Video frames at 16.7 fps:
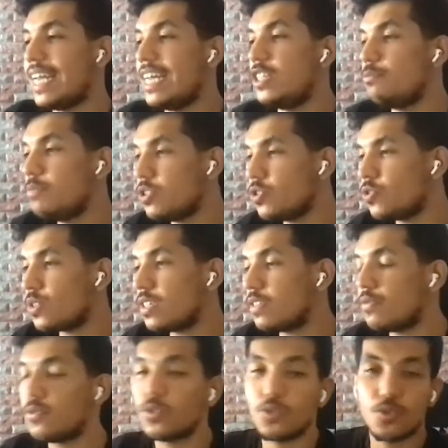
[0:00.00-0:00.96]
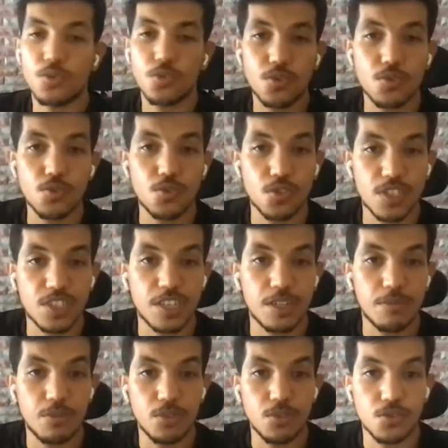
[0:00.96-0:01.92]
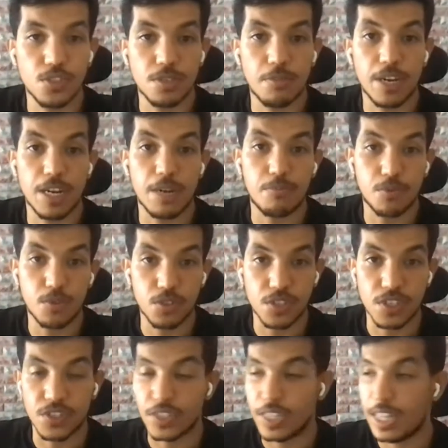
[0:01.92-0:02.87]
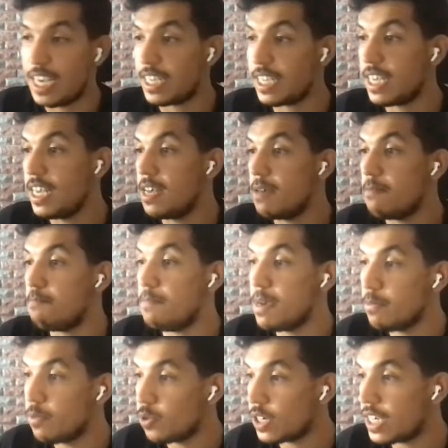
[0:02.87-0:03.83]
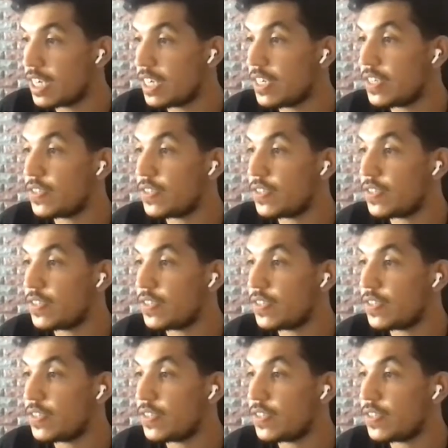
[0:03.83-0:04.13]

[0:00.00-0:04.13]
and measuring for the resources that can be used by a process like memory,